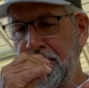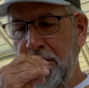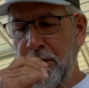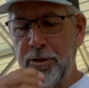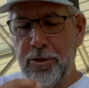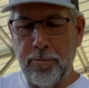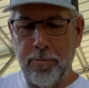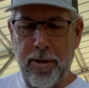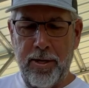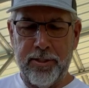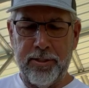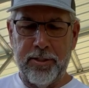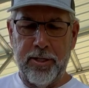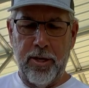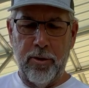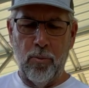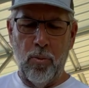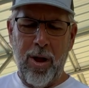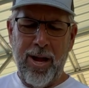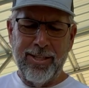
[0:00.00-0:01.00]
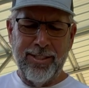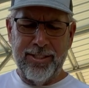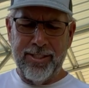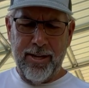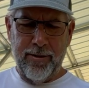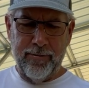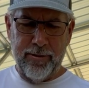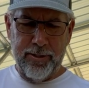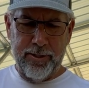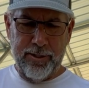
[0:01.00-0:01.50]
You might say, why
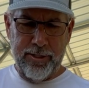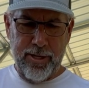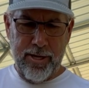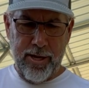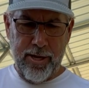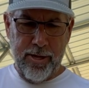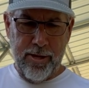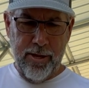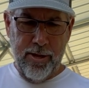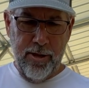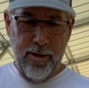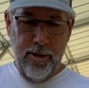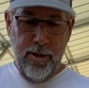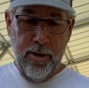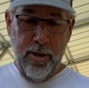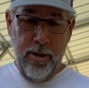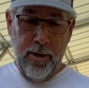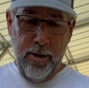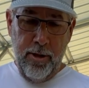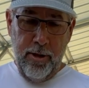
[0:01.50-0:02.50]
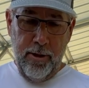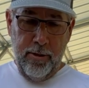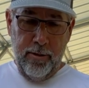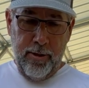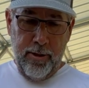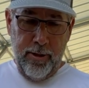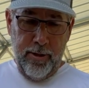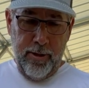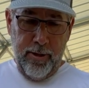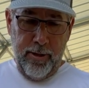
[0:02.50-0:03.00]
seven, CA?
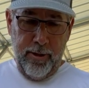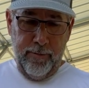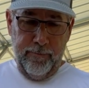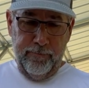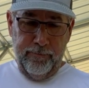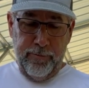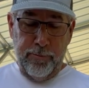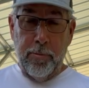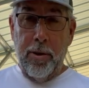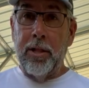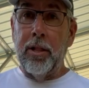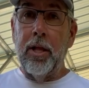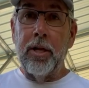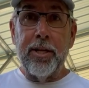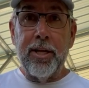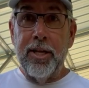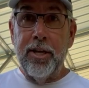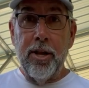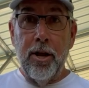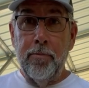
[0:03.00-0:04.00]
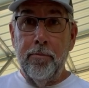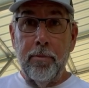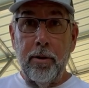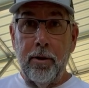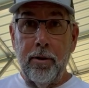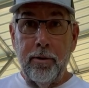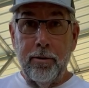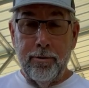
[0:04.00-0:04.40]
It's my lucky number.